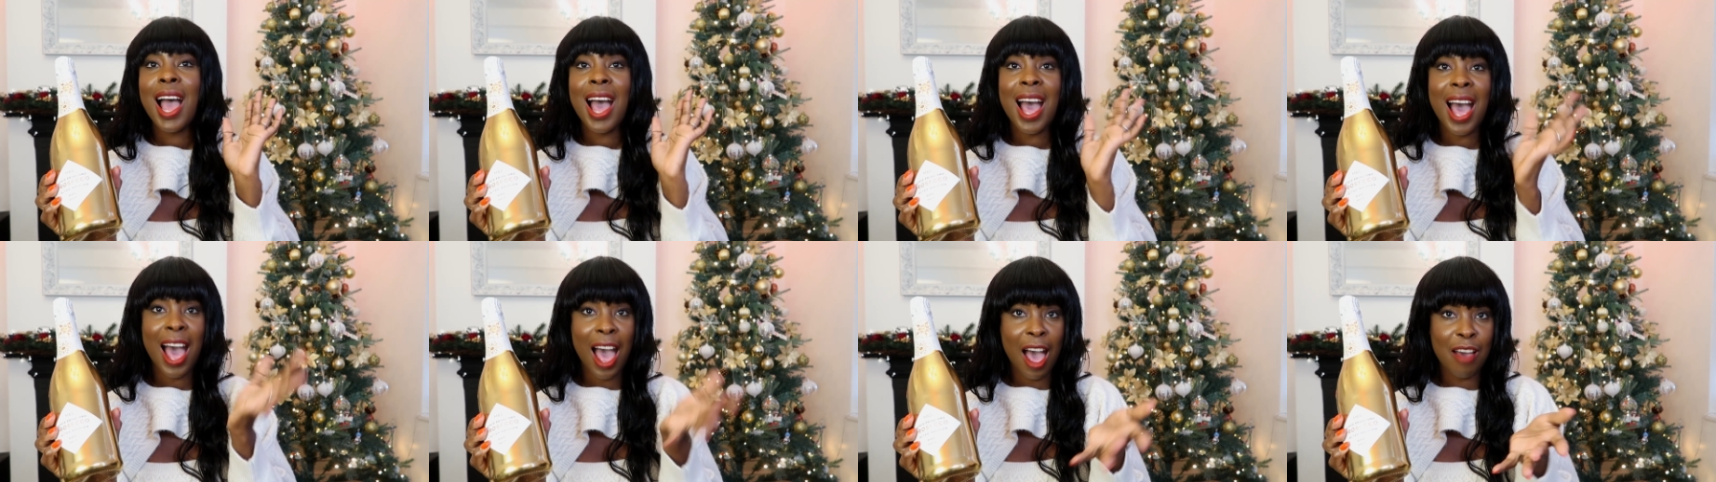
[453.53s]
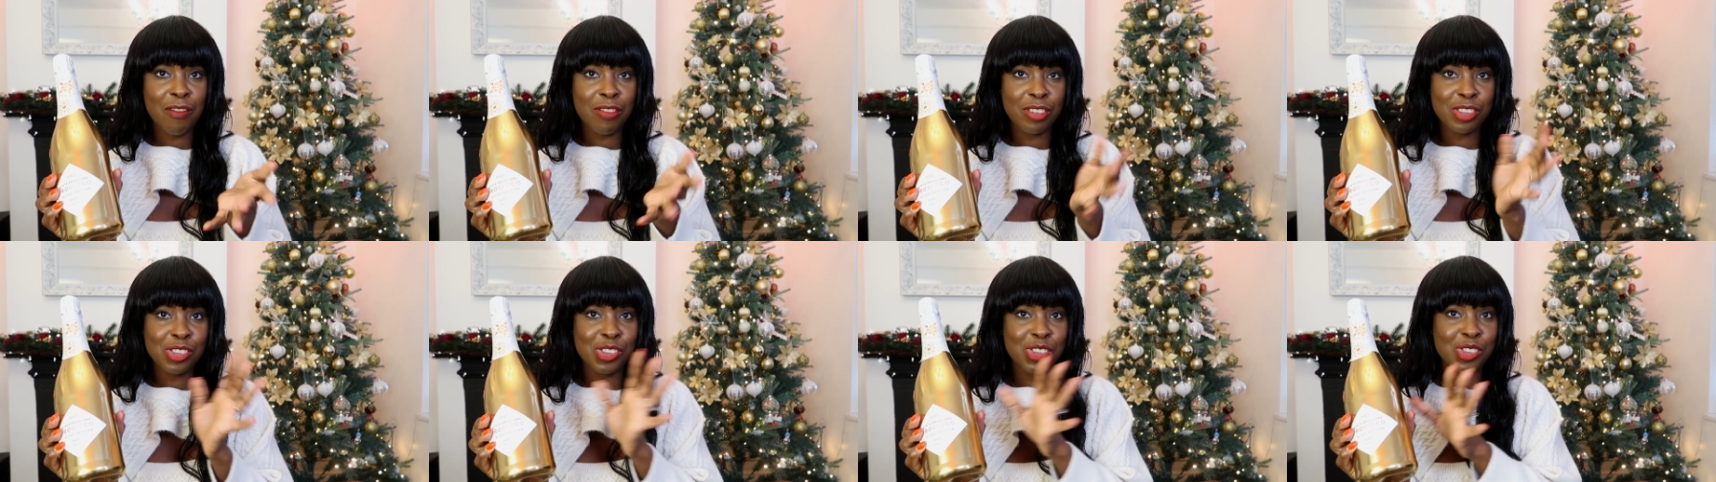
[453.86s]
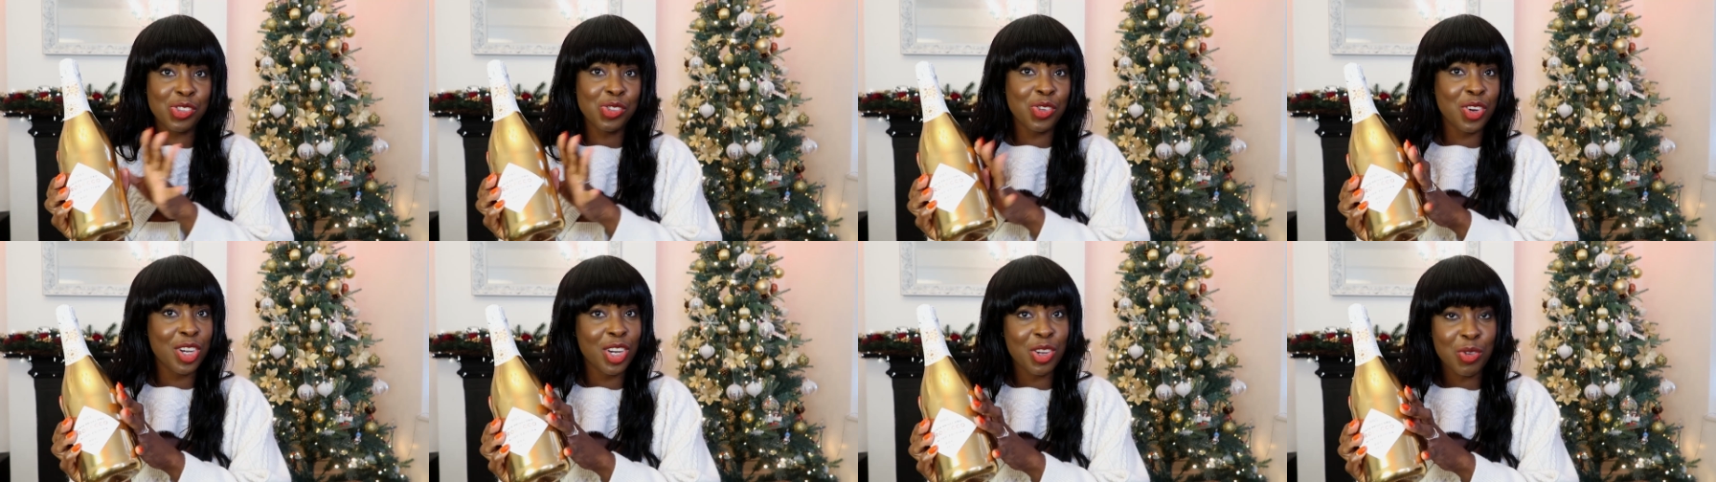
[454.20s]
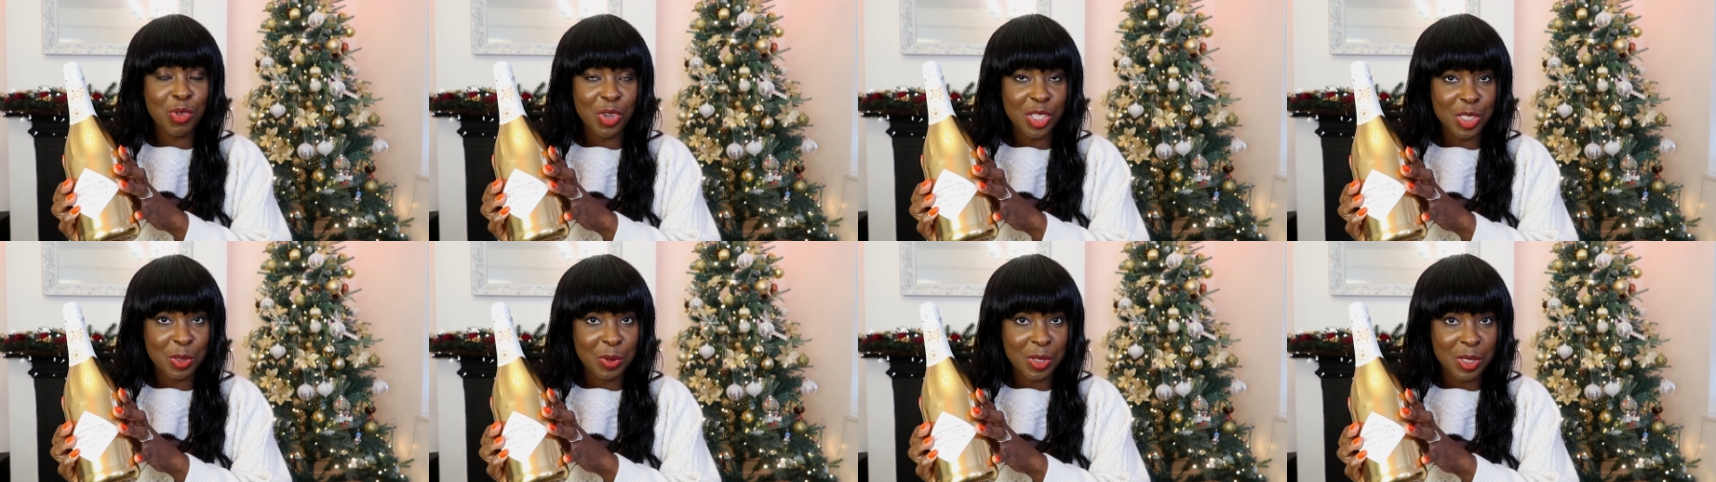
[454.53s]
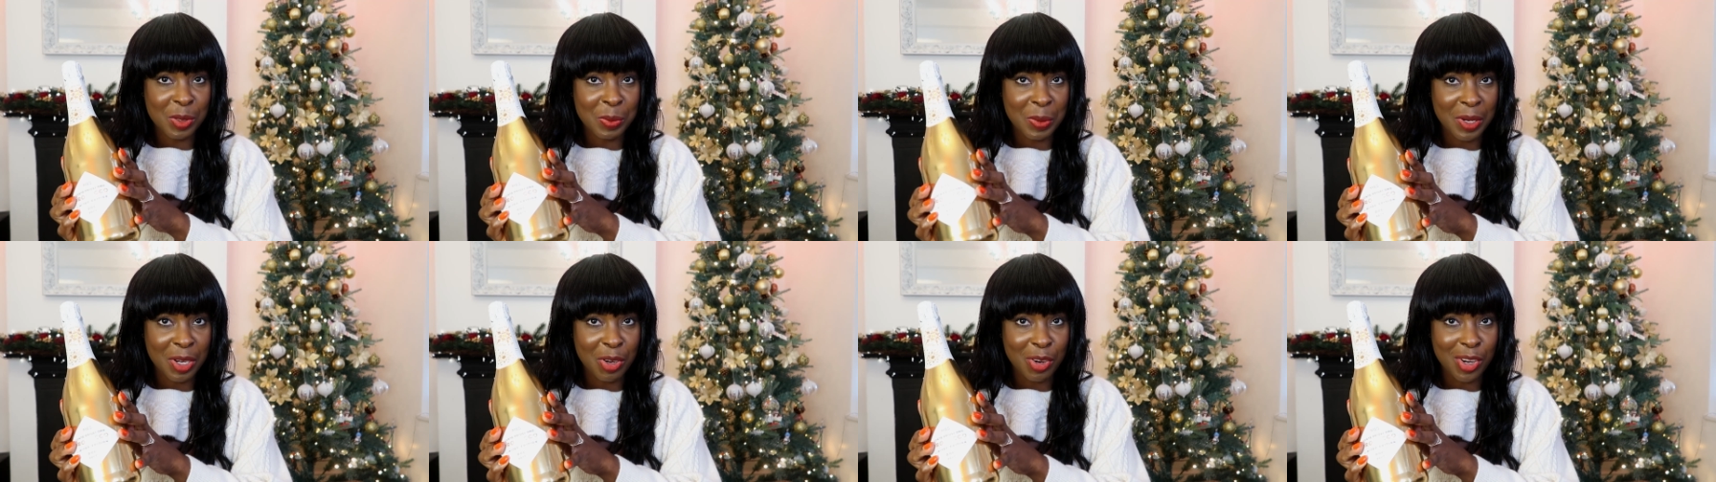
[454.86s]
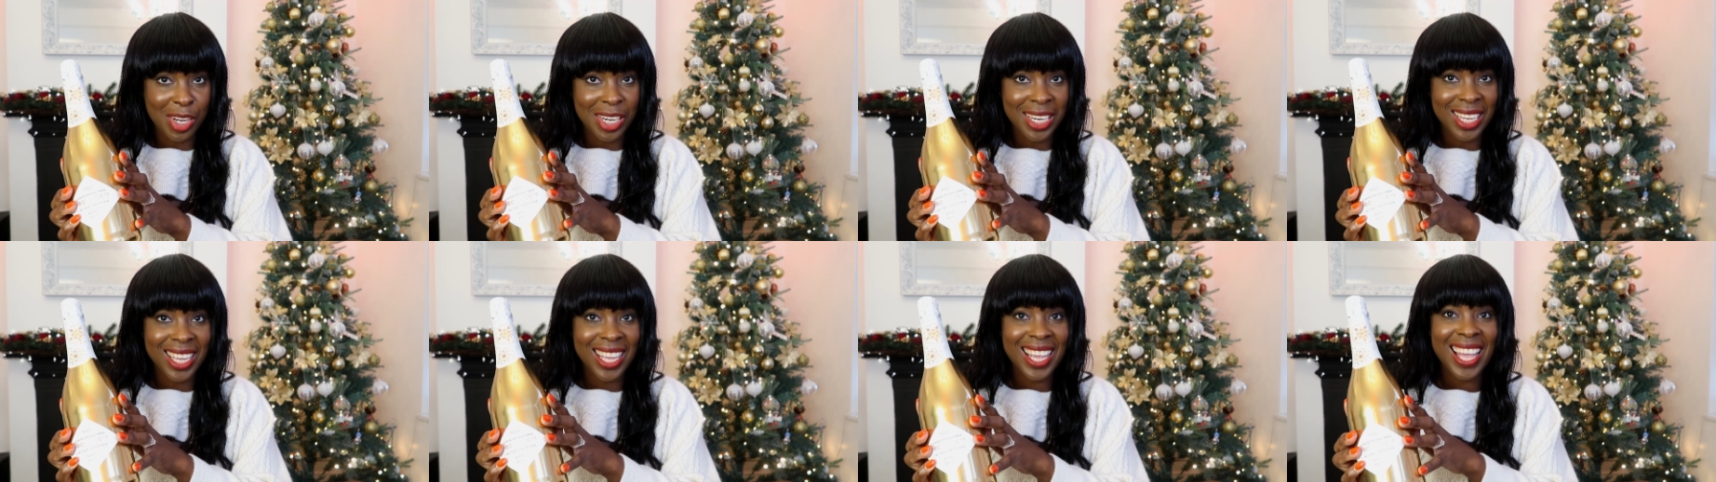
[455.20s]
have during the Christmas
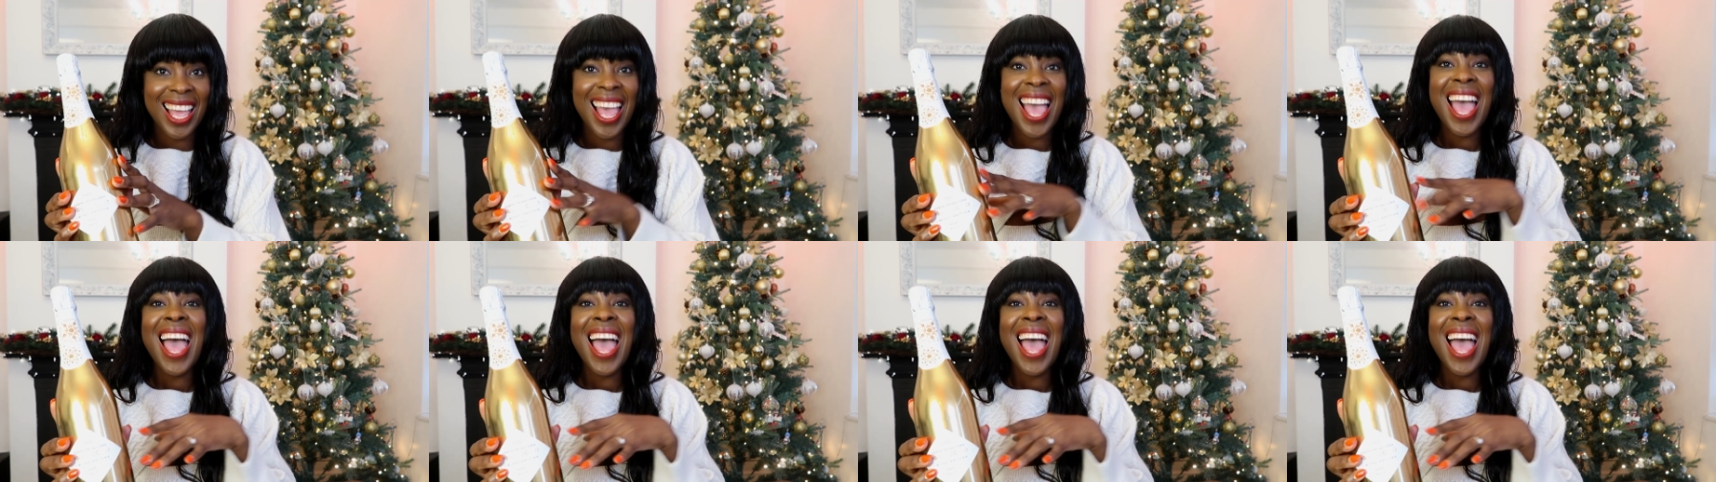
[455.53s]
period.